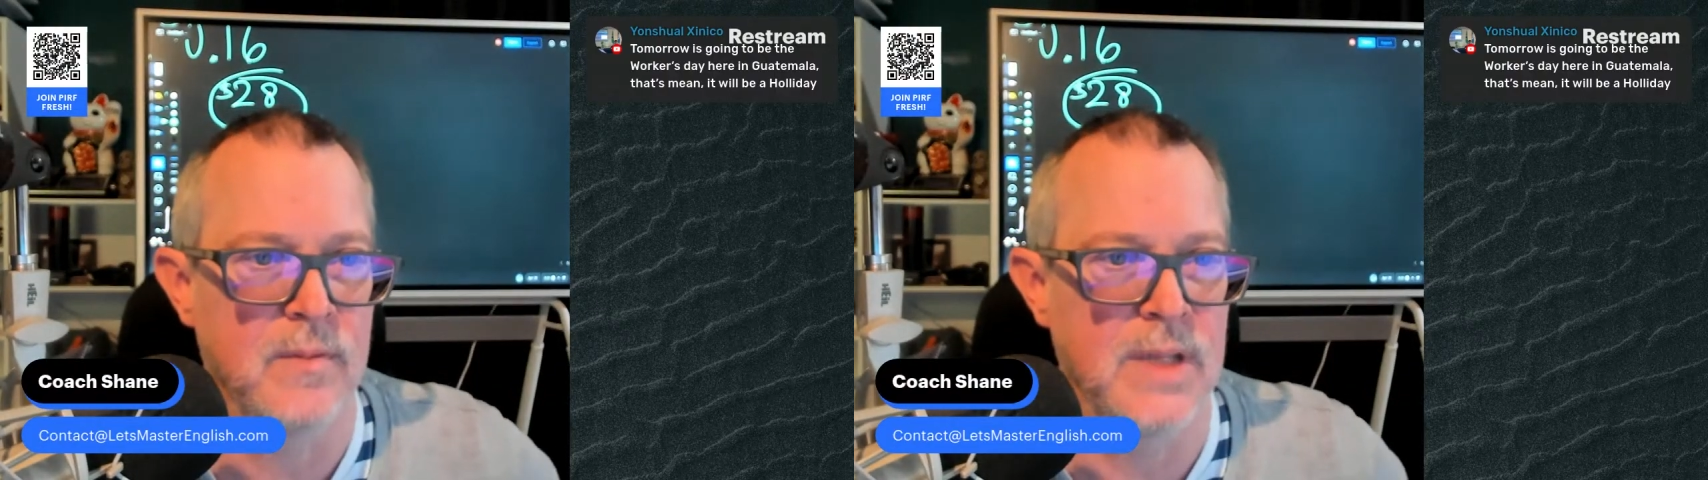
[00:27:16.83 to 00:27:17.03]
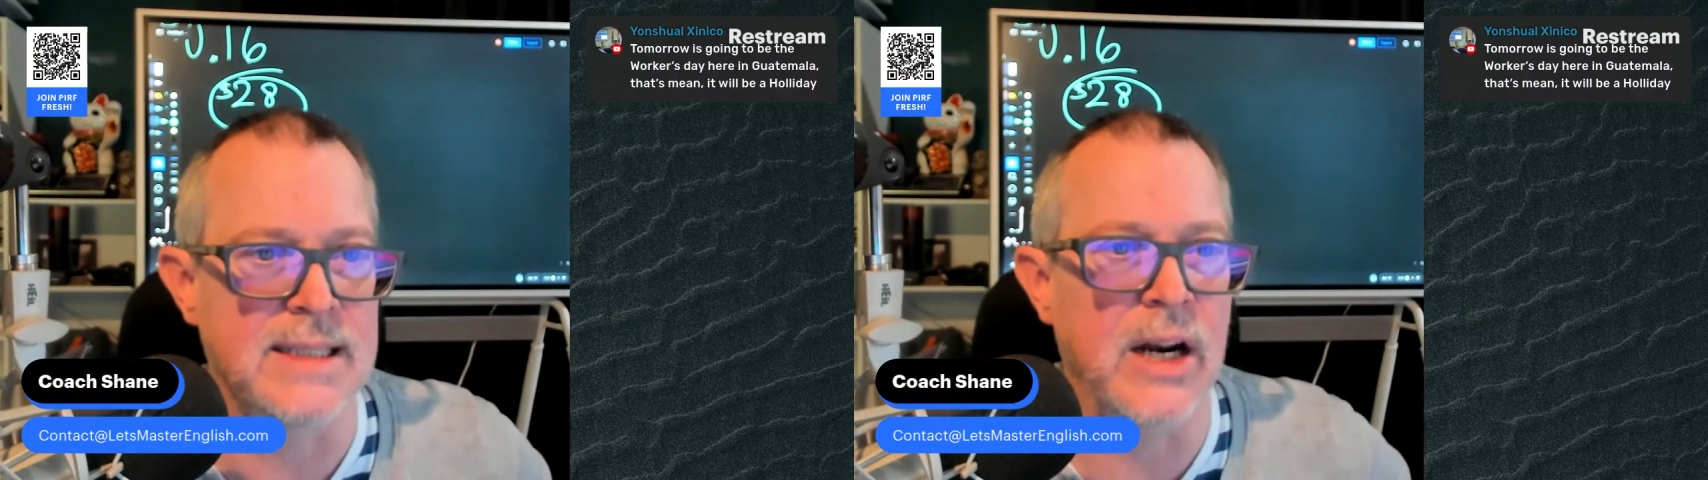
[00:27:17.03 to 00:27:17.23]

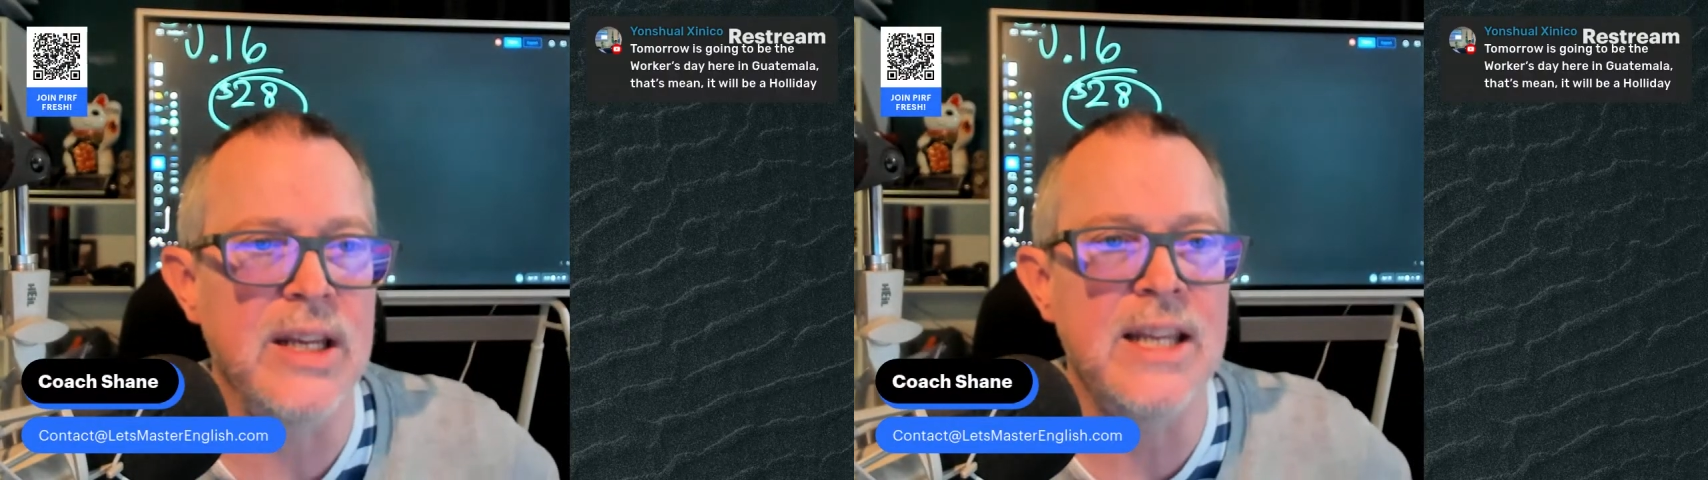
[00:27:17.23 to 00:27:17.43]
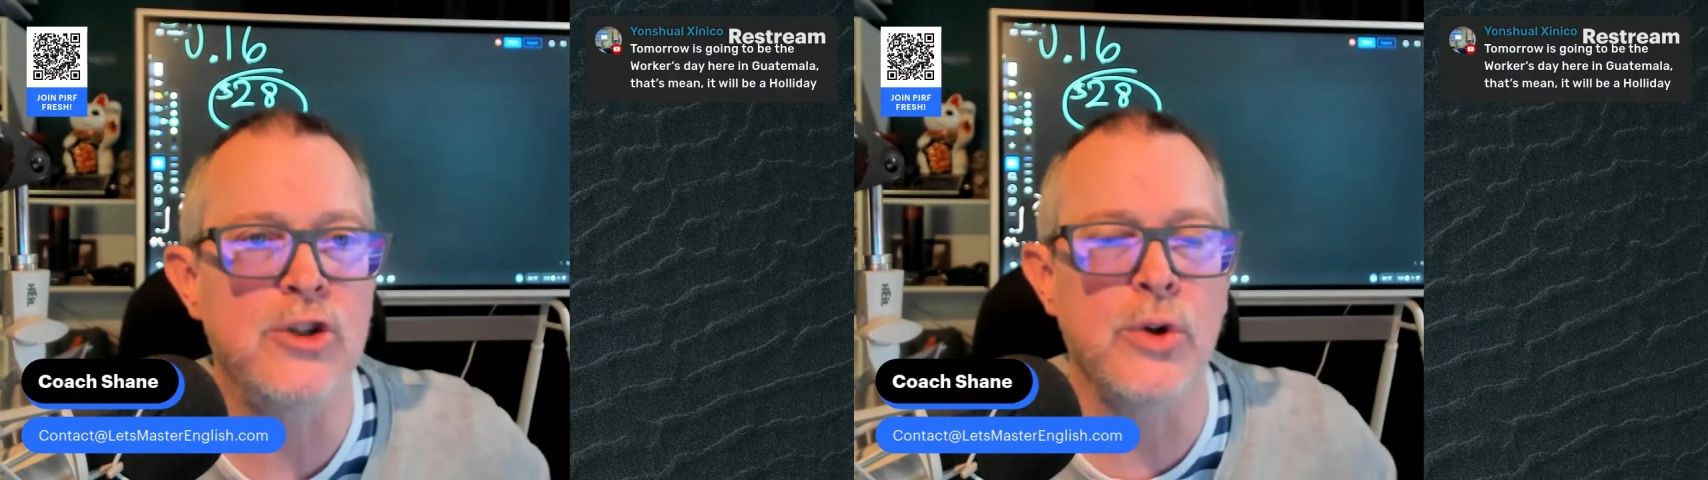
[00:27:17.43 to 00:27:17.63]
It's our
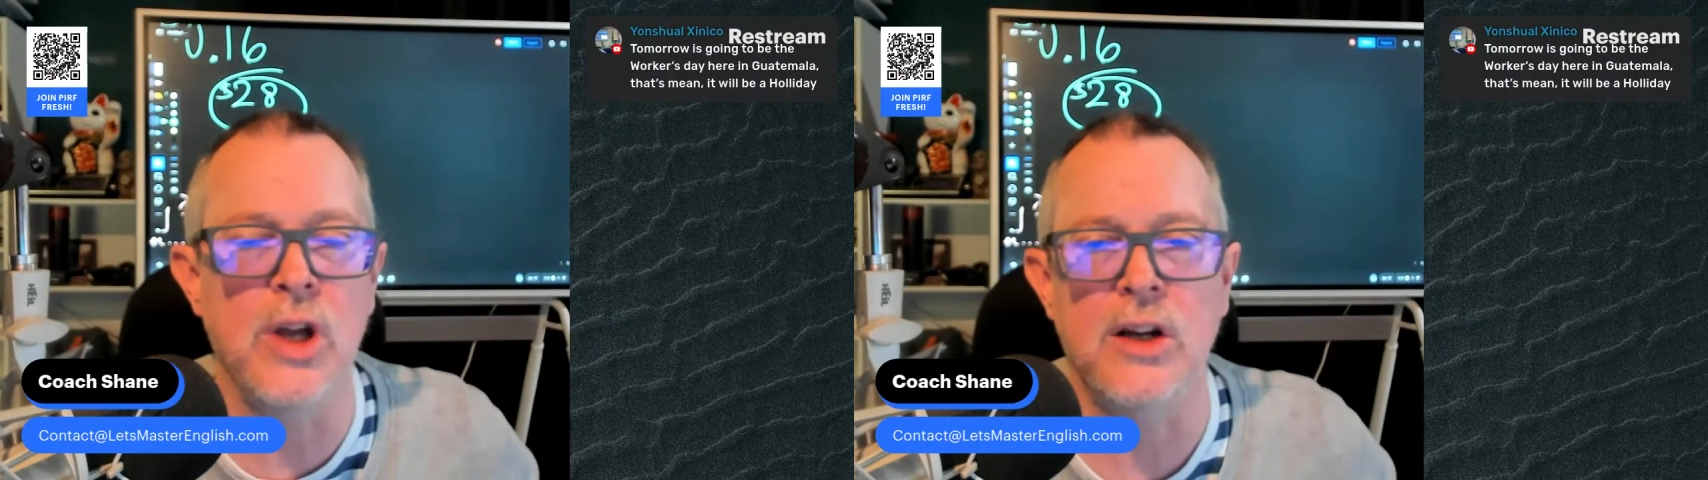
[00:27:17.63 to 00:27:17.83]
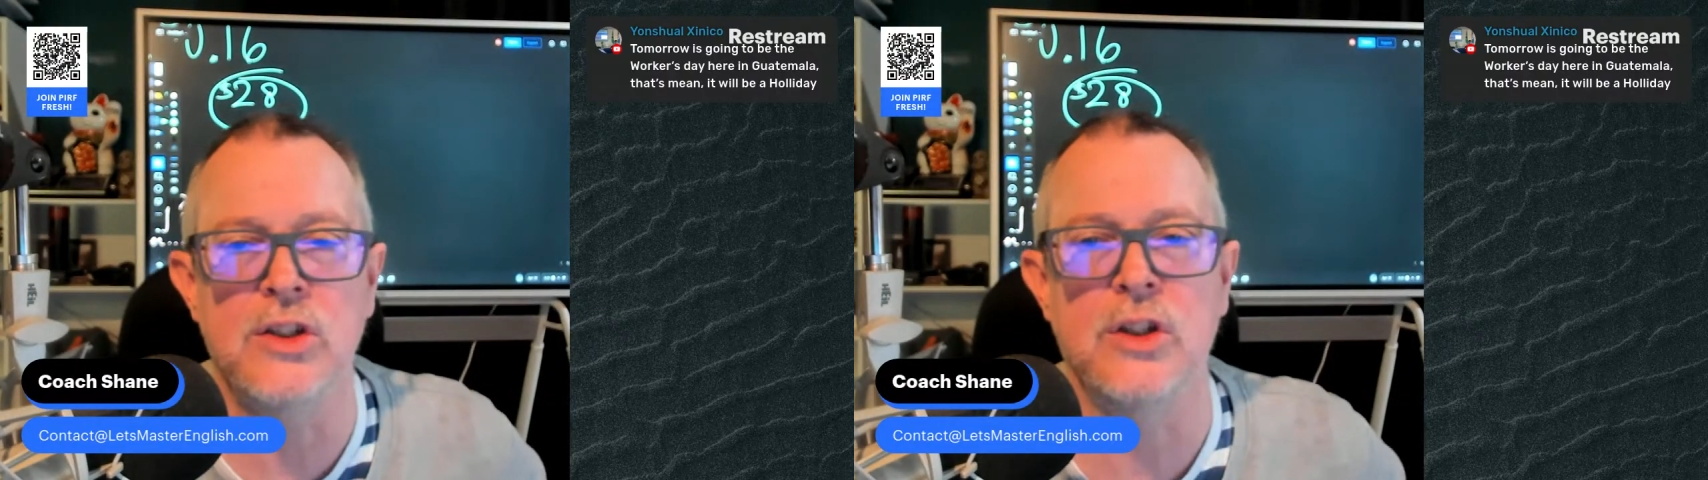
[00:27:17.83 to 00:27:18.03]

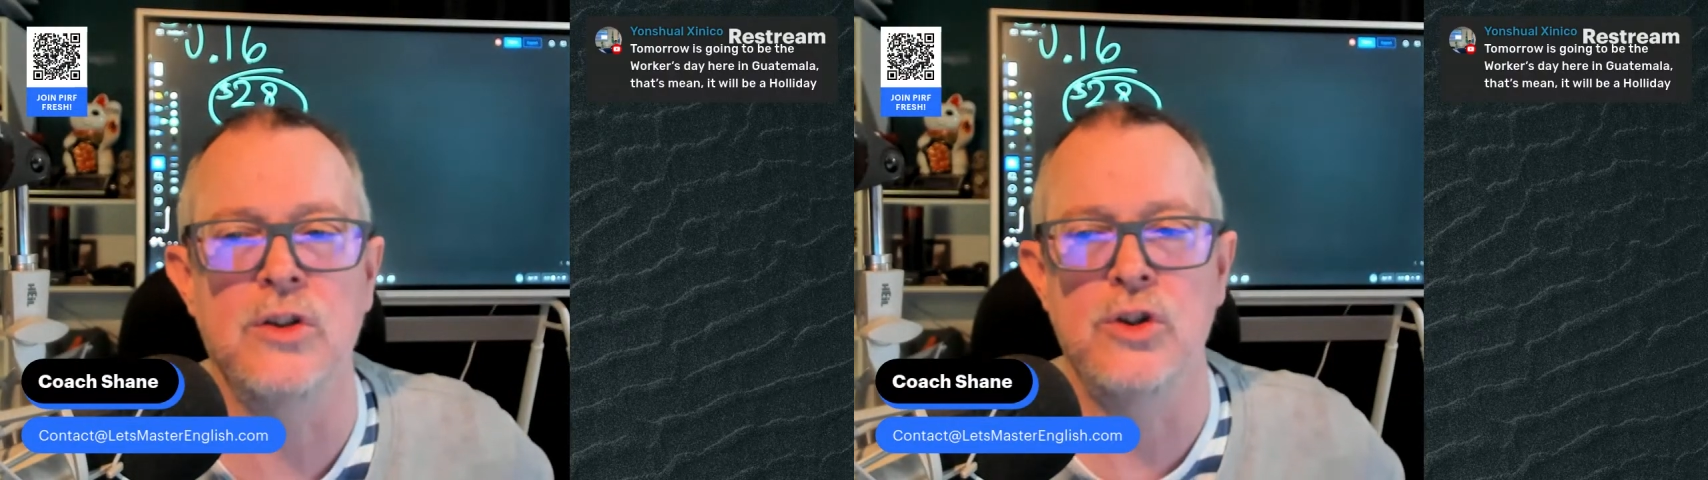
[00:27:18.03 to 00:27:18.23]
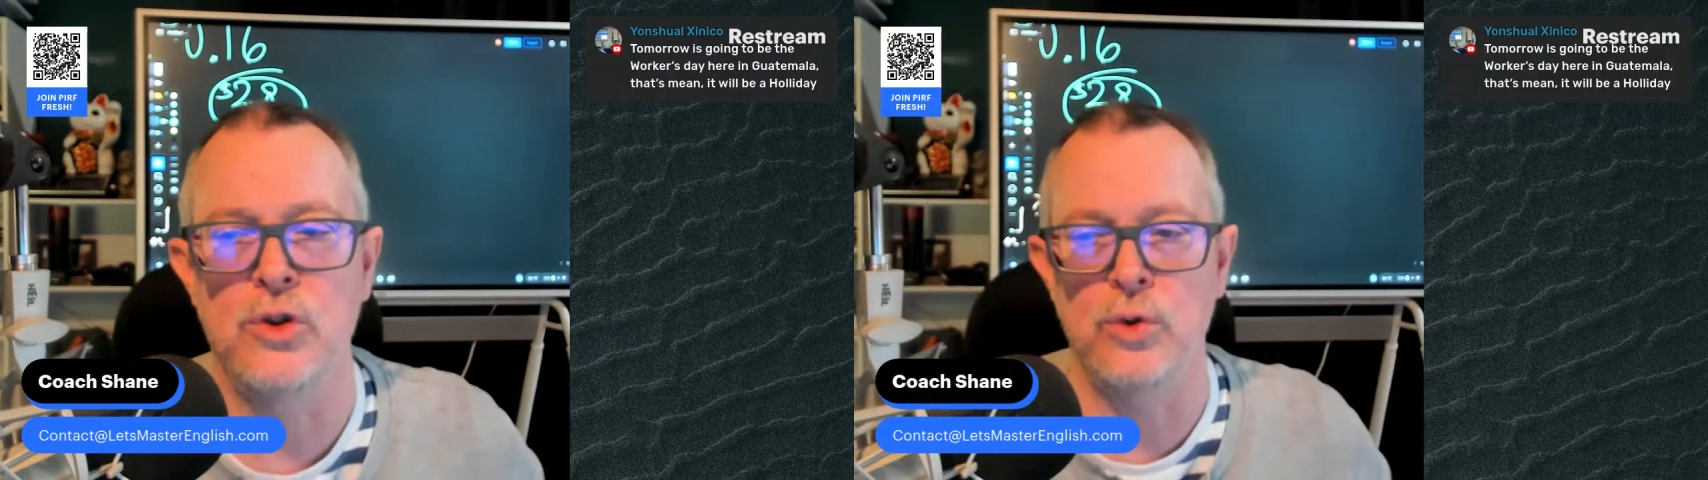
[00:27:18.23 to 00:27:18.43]

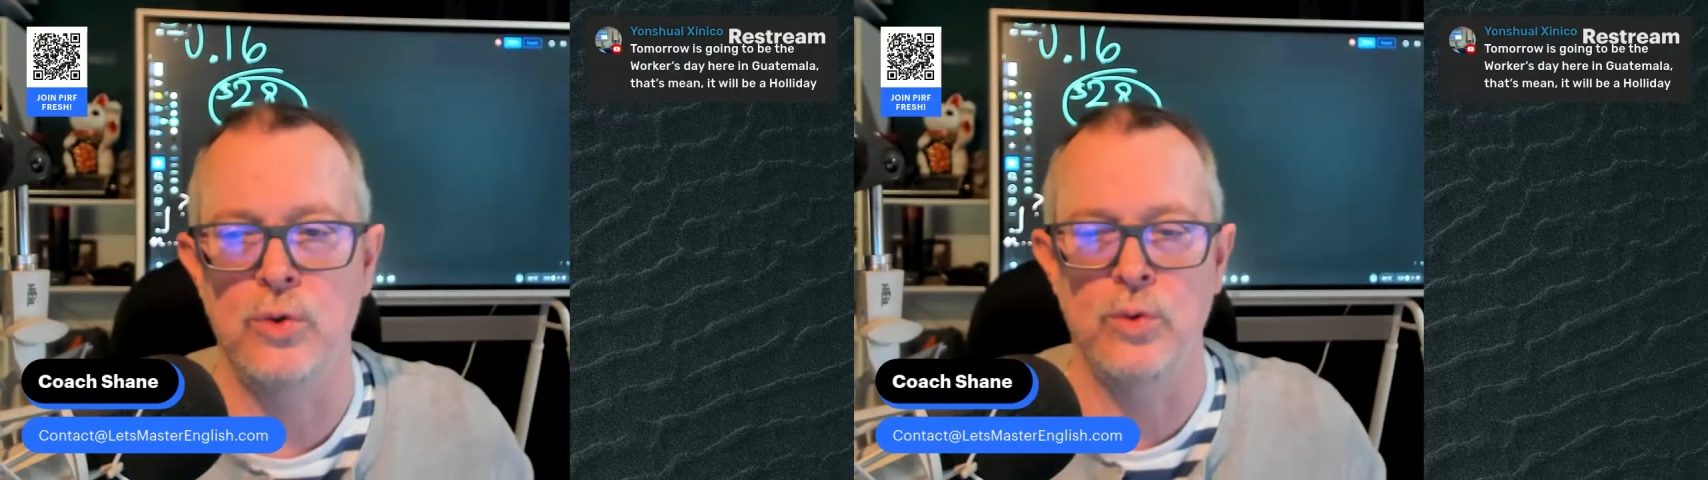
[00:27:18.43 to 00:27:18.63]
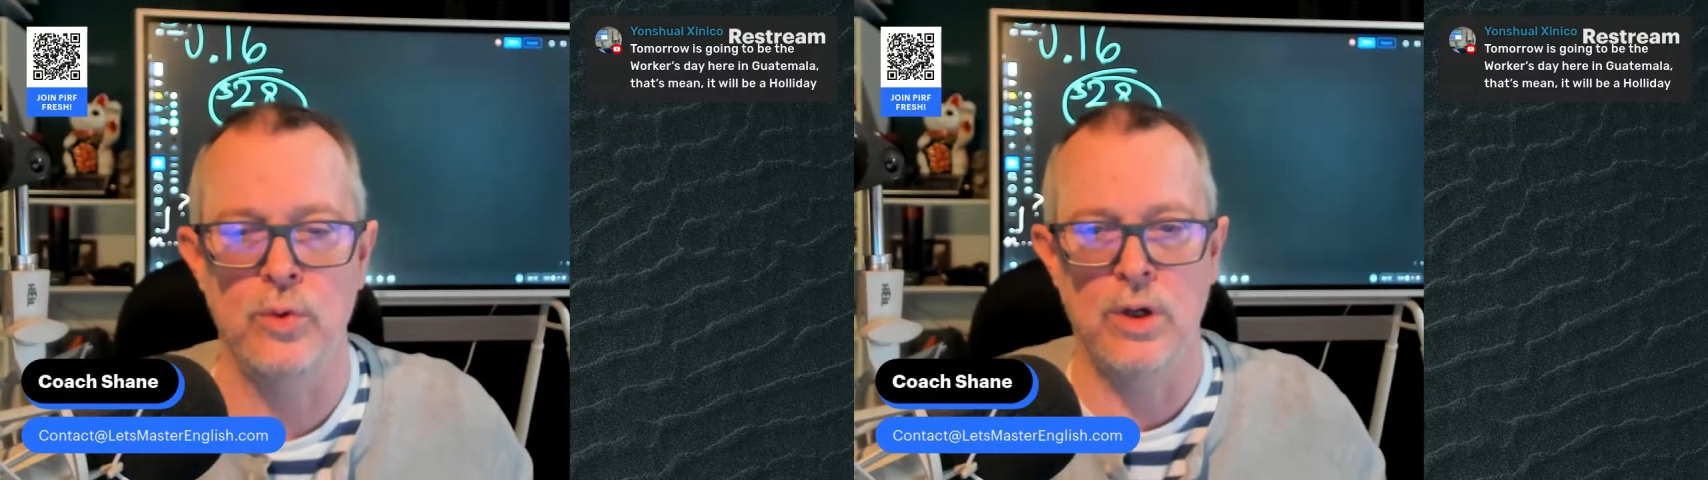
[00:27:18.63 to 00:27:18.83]
introduction to